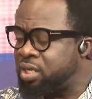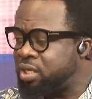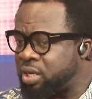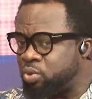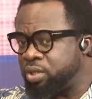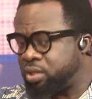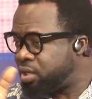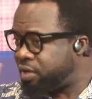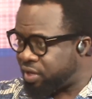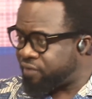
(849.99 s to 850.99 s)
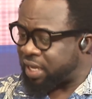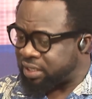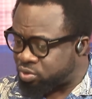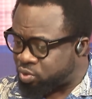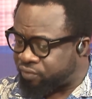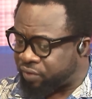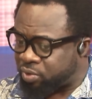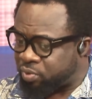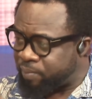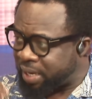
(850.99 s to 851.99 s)
they will, if that is what
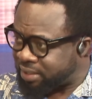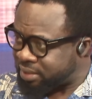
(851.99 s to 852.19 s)
Farouk met,